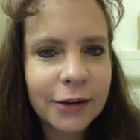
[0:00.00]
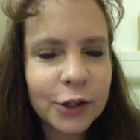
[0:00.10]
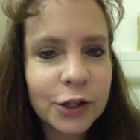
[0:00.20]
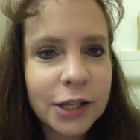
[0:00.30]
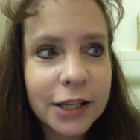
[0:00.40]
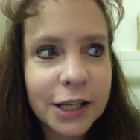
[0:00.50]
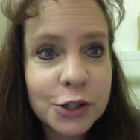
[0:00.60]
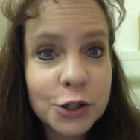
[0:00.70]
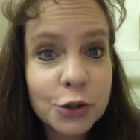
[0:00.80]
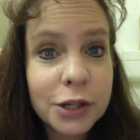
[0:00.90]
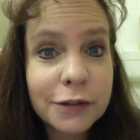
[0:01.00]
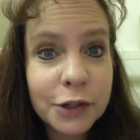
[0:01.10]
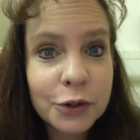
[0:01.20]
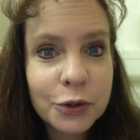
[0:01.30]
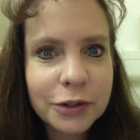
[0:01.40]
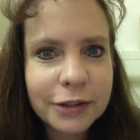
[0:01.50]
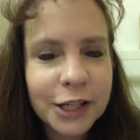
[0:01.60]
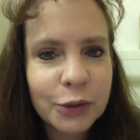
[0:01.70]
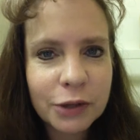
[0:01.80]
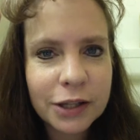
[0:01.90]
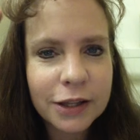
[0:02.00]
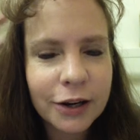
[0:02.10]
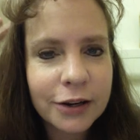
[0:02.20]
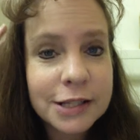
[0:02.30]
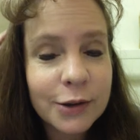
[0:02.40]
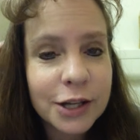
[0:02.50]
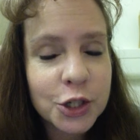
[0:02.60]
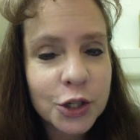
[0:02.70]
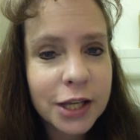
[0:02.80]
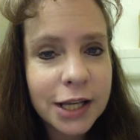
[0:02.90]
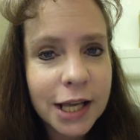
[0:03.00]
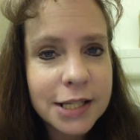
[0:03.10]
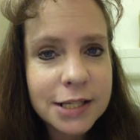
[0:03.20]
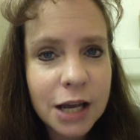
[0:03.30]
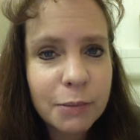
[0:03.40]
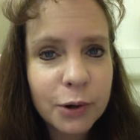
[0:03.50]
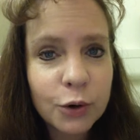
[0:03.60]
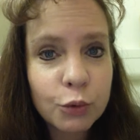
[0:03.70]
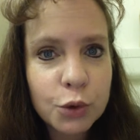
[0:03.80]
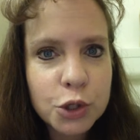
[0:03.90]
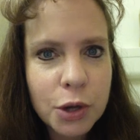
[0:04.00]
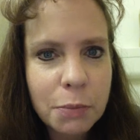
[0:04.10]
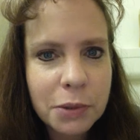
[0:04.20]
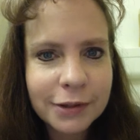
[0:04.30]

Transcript: now. You can get like a street view, like you're really there. So I took like a cyber road trip